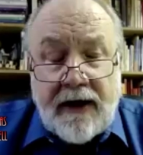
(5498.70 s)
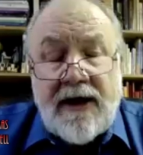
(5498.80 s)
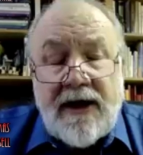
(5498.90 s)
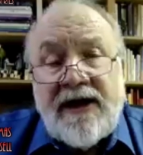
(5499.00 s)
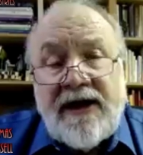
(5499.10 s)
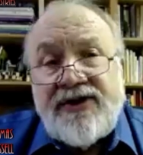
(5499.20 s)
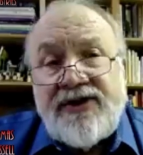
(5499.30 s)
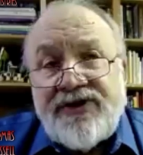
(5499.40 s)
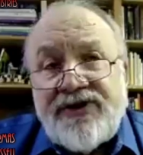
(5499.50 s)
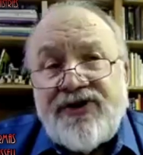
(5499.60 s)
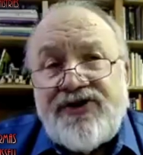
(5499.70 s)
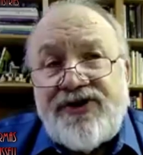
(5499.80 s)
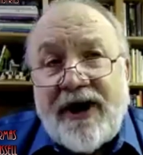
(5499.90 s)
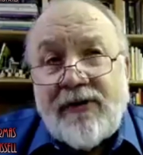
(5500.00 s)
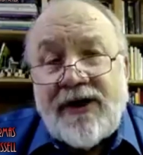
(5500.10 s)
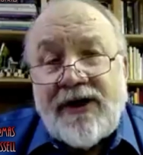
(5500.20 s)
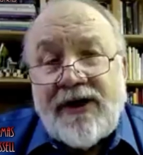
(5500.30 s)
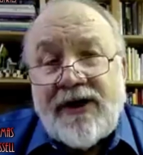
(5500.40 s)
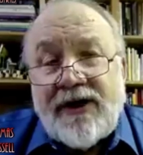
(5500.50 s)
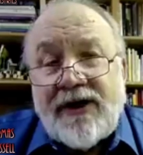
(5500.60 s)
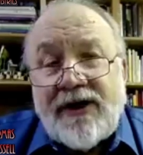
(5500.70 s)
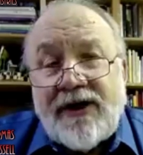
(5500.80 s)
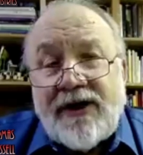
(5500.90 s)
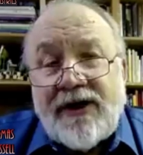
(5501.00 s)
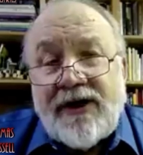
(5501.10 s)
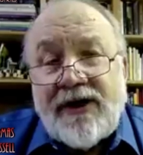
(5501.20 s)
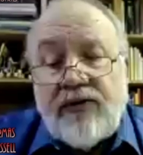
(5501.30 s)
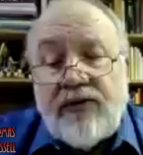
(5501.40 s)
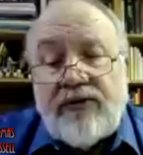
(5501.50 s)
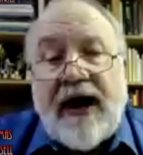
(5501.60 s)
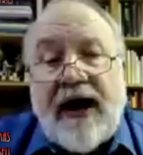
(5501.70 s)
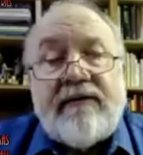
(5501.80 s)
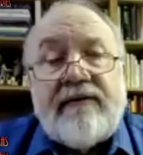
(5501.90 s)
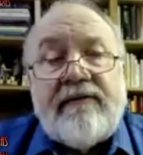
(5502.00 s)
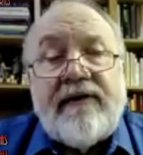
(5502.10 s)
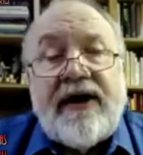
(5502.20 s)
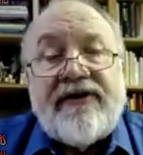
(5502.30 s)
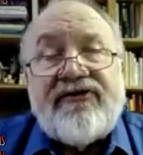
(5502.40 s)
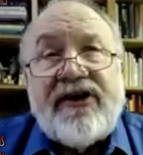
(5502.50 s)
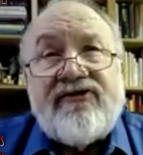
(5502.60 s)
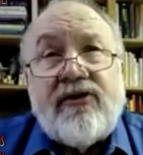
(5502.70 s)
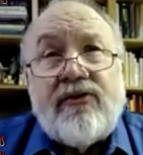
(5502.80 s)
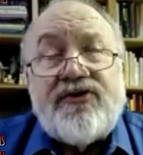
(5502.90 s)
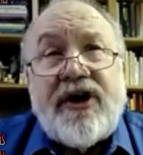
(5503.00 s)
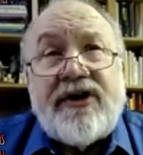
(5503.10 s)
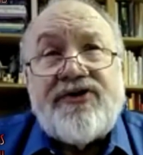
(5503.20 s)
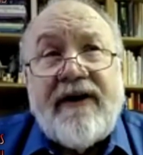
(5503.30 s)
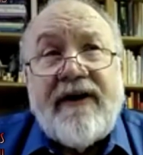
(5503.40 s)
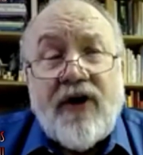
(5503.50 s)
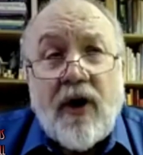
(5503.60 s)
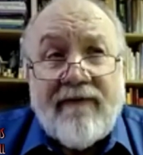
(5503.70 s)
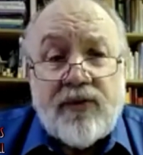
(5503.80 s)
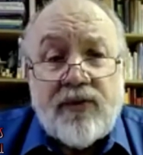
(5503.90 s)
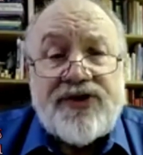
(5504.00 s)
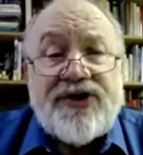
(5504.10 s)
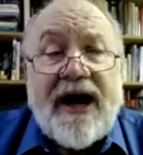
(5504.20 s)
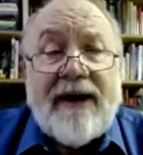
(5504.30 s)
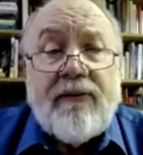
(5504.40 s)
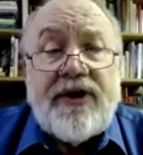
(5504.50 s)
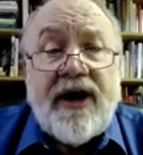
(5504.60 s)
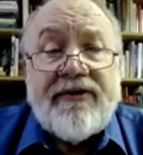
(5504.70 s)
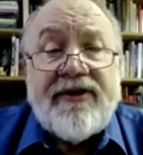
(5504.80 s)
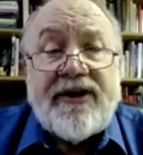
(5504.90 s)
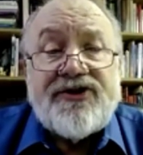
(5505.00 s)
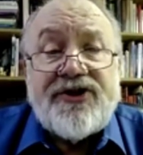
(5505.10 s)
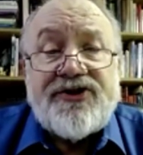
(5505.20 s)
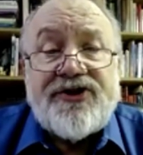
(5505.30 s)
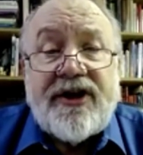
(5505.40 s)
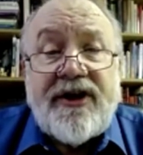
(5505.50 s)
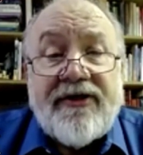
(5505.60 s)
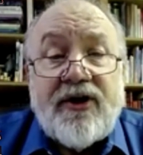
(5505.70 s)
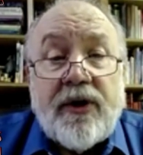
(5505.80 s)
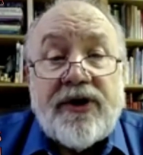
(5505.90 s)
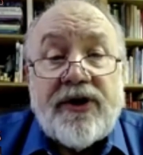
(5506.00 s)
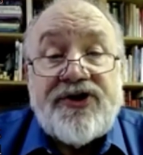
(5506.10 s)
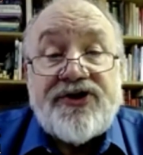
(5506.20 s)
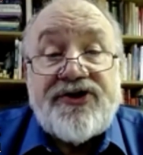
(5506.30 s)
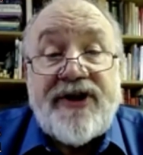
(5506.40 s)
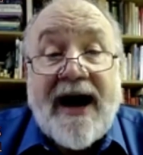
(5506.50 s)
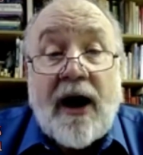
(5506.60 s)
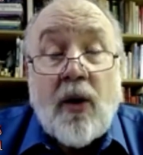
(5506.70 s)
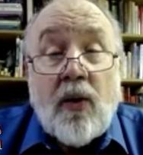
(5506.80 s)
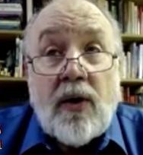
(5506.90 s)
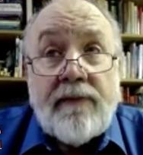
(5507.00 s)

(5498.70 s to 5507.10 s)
Since it is generally taken to be true that, as C.S. Lewis says, if there ever was a time when nothing existed, nothing would exist now.